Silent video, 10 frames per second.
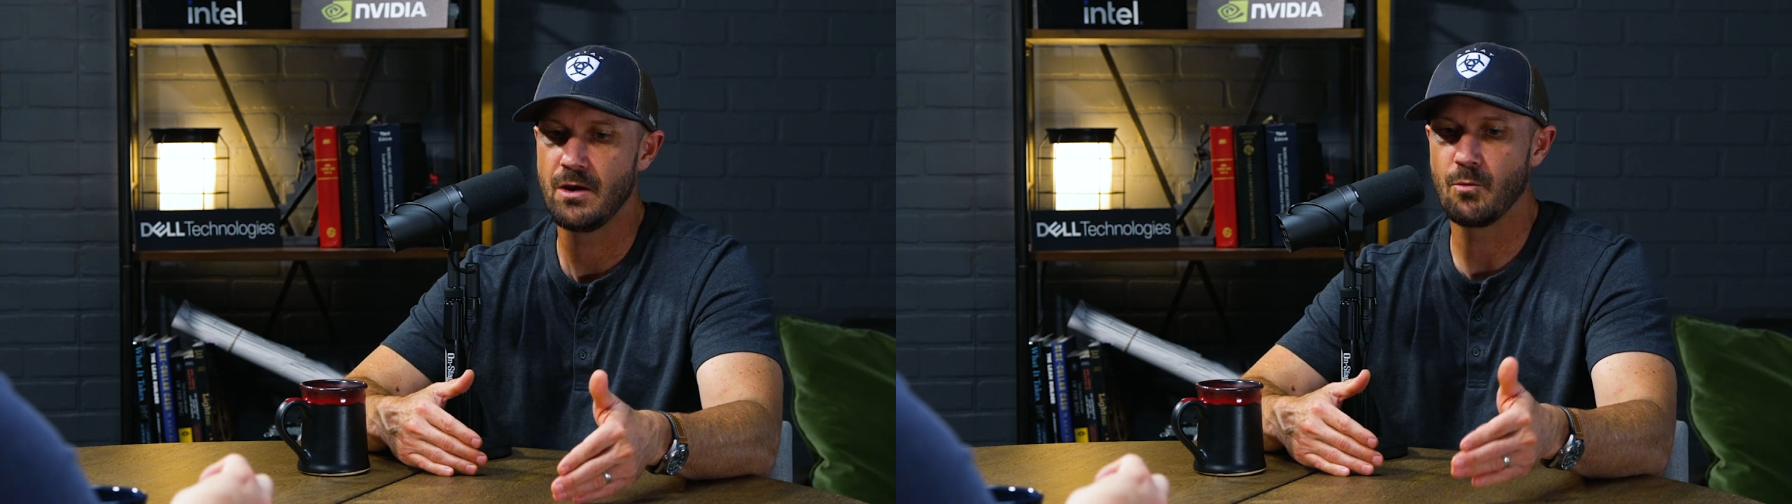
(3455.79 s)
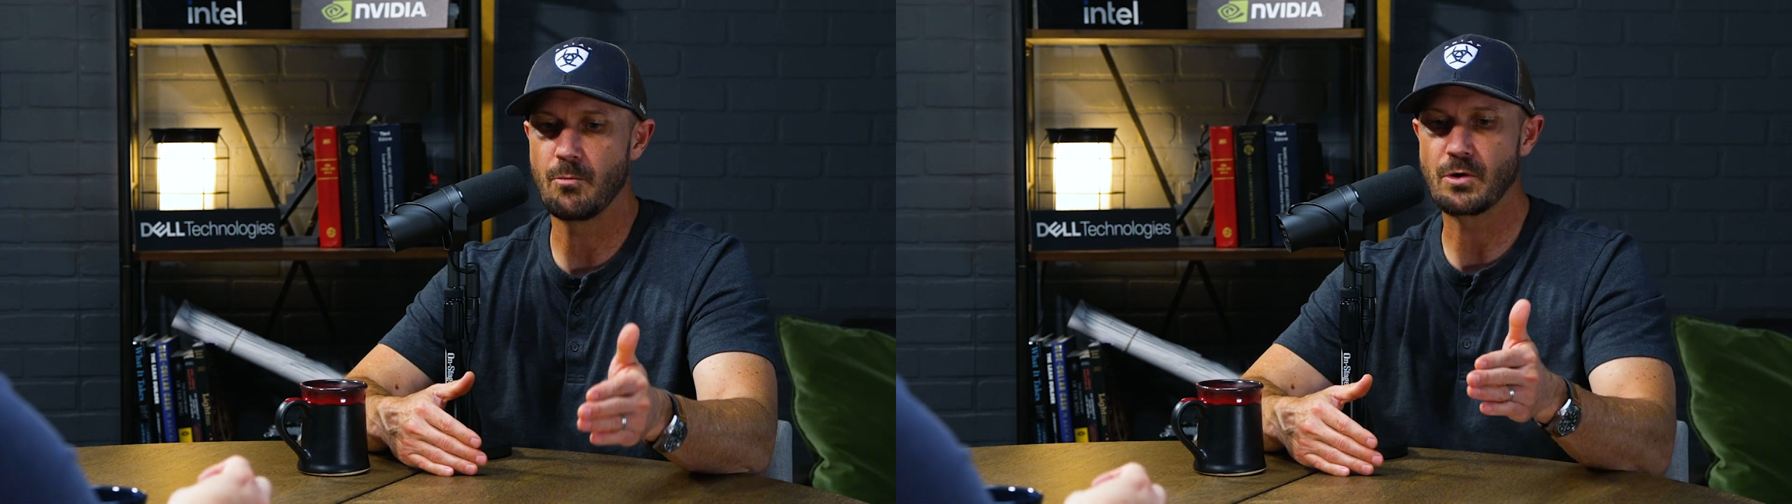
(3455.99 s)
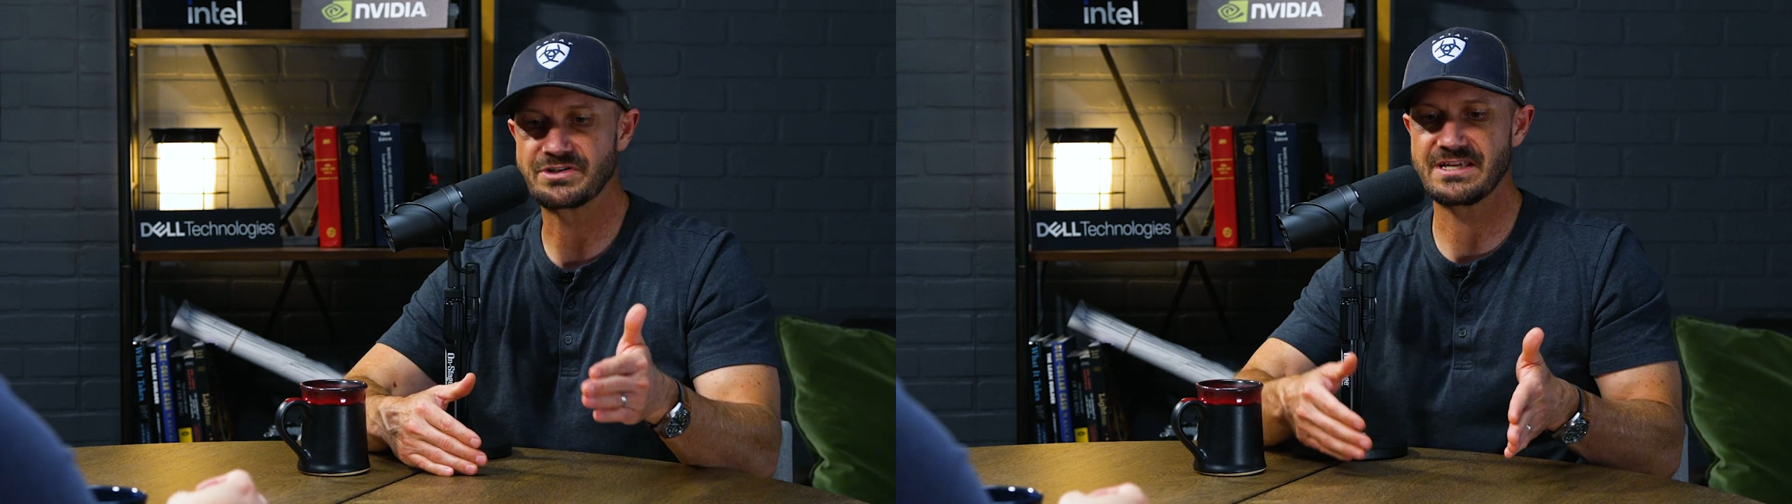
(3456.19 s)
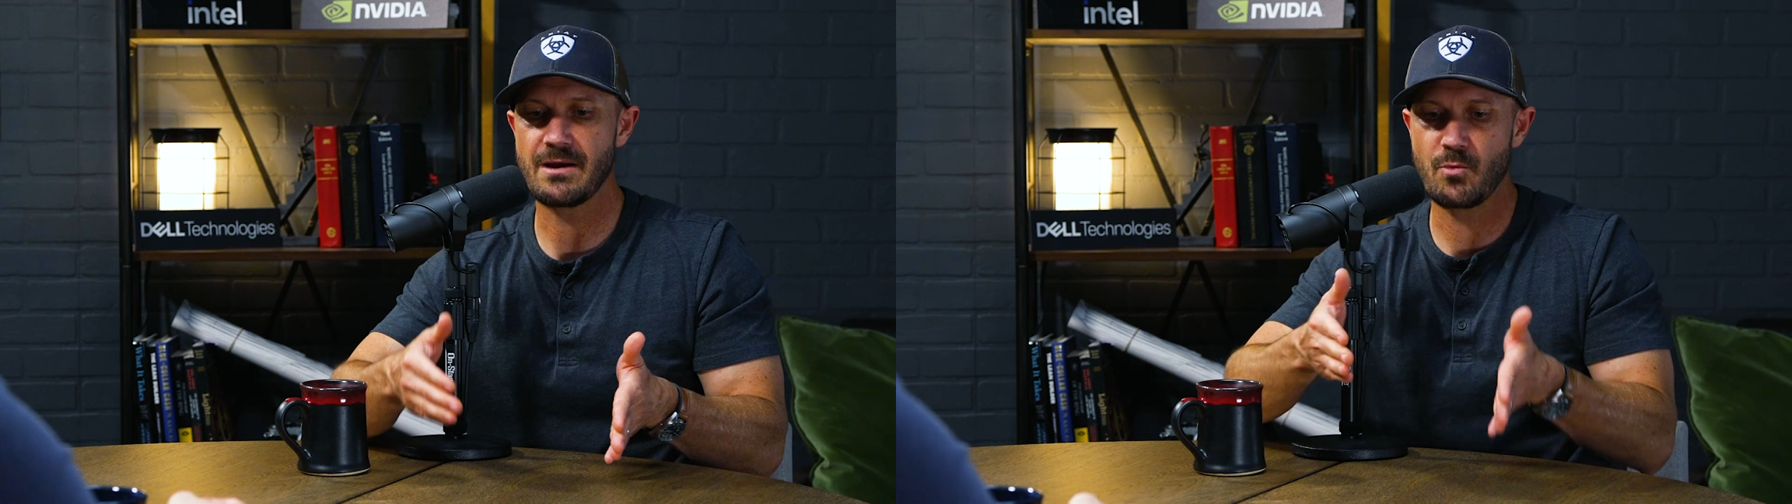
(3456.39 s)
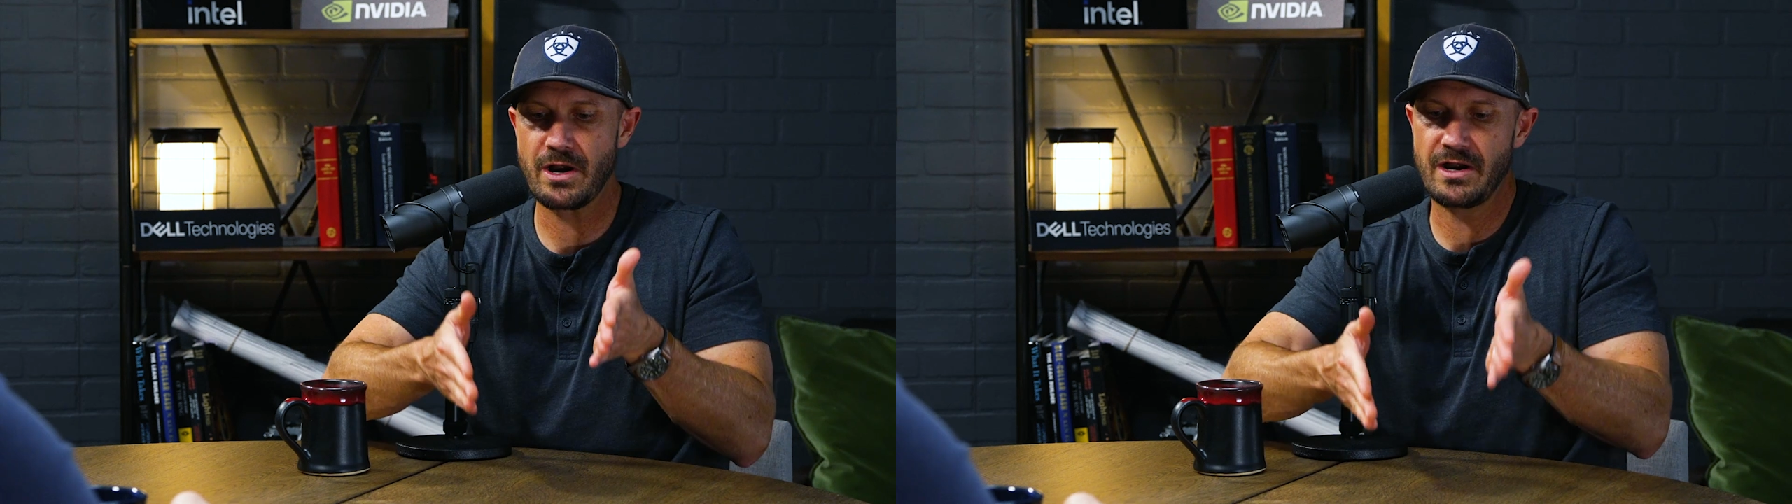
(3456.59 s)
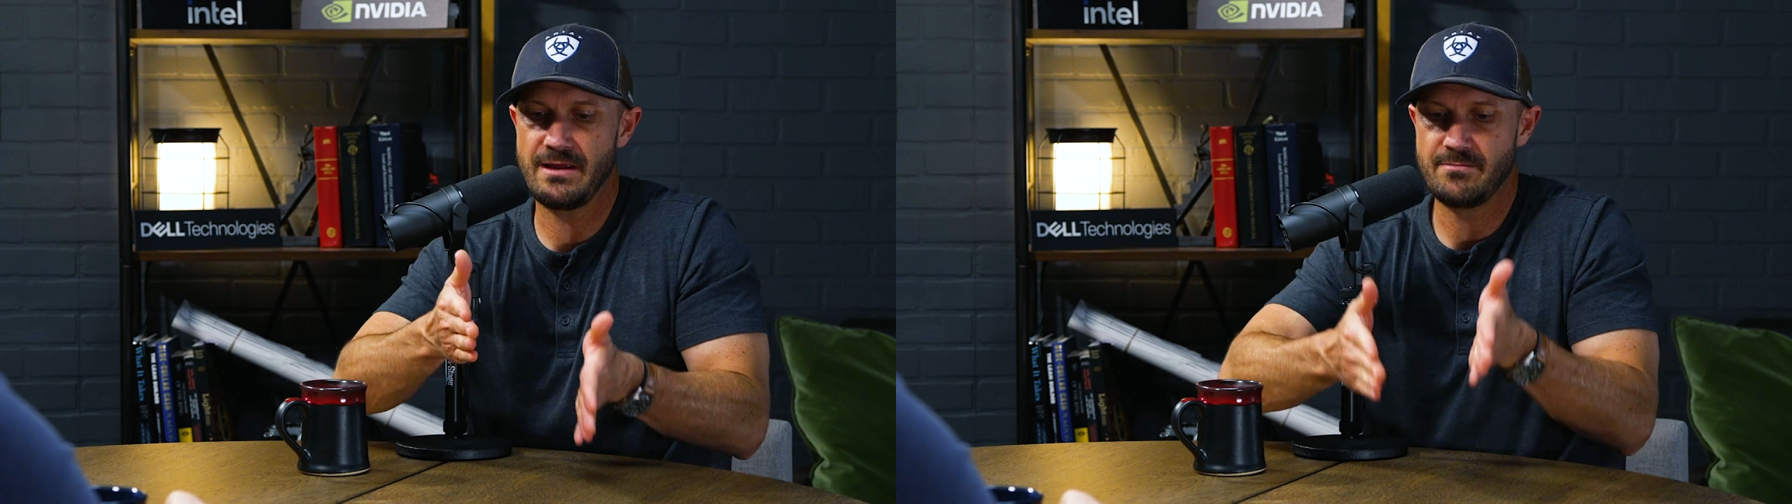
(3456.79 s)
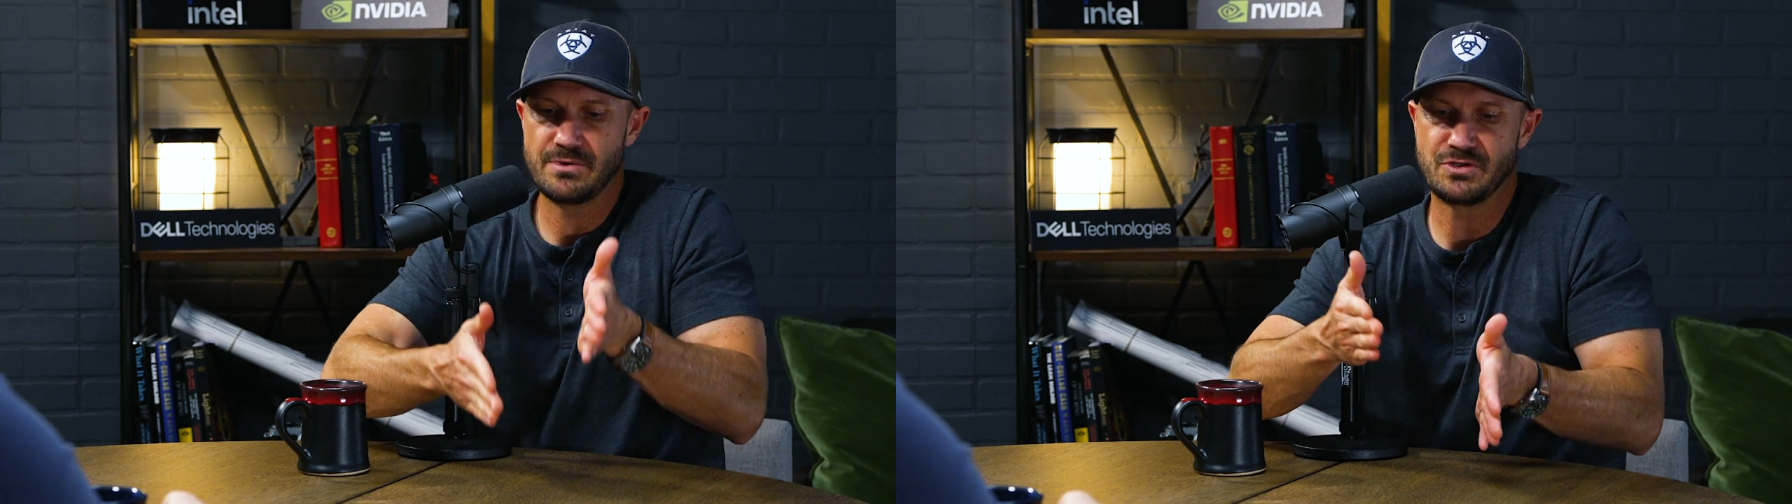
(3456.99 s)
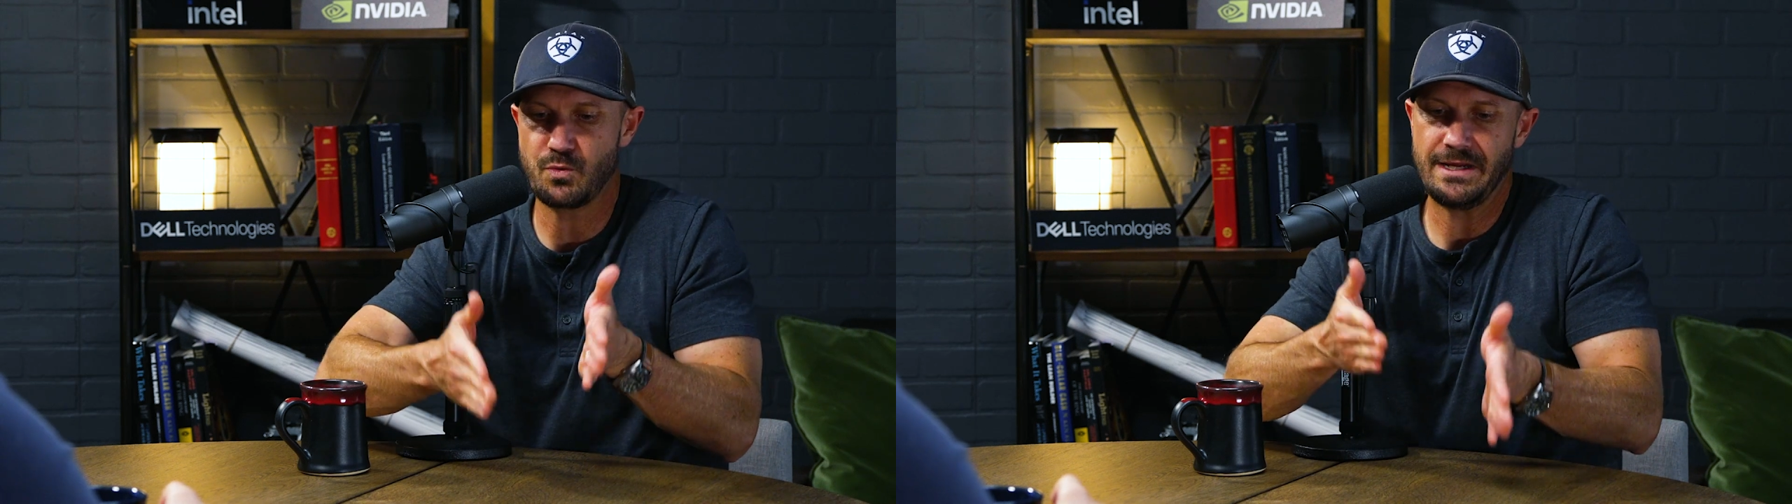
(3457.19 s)
when we're somewhere in
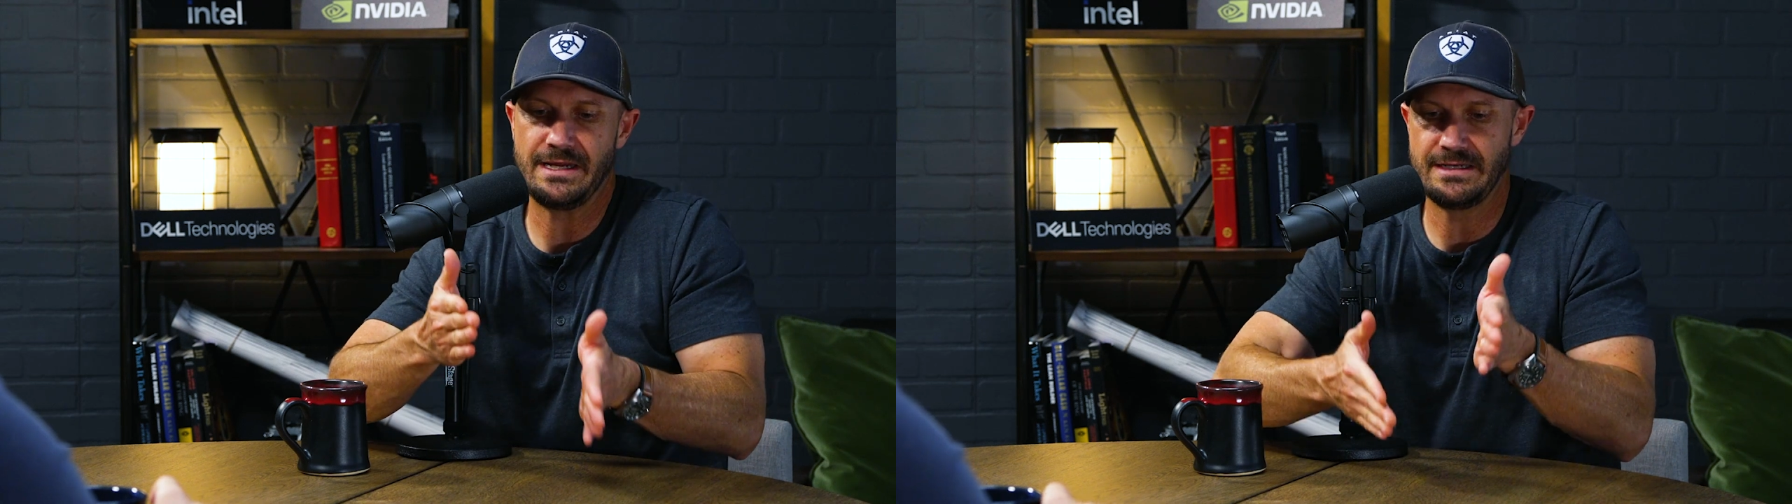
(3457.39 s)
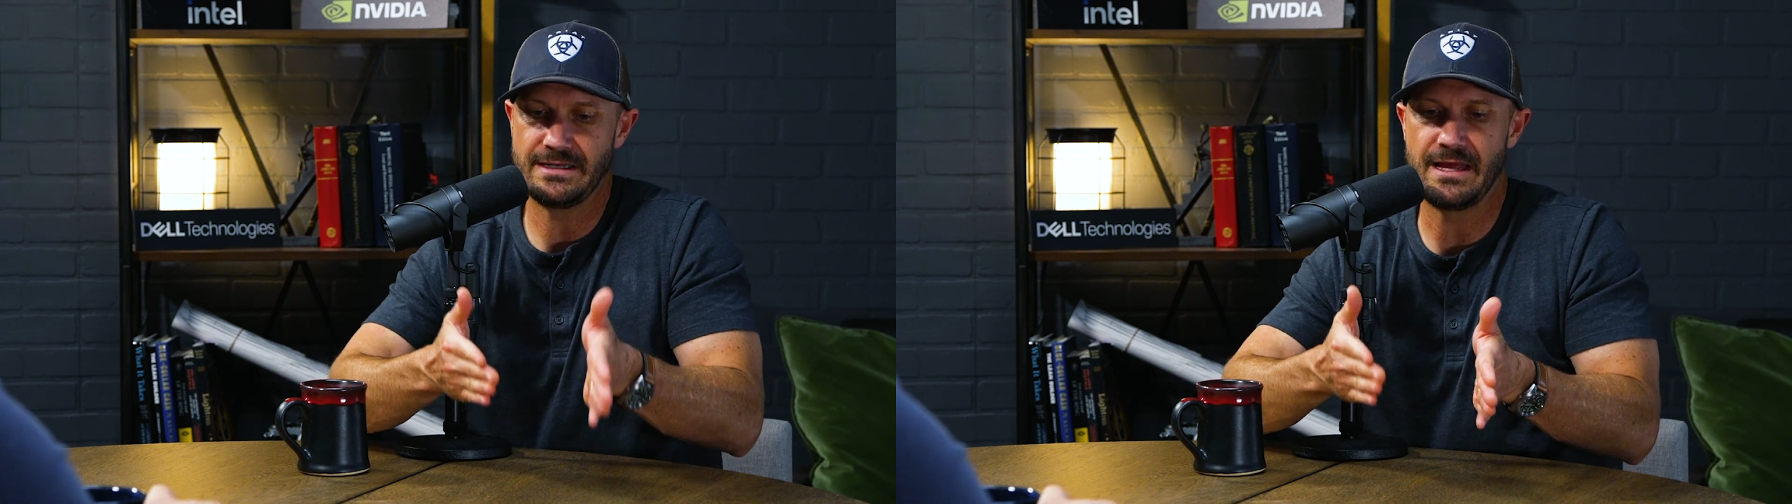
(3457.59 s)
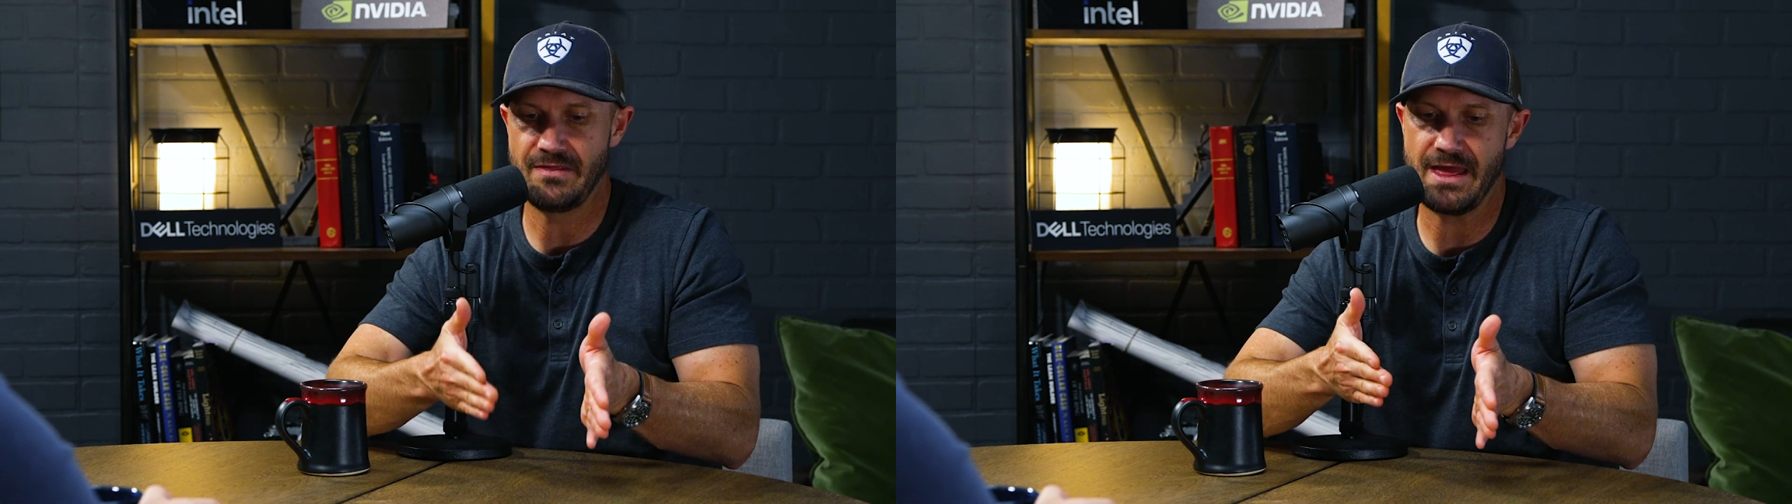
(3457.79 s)
between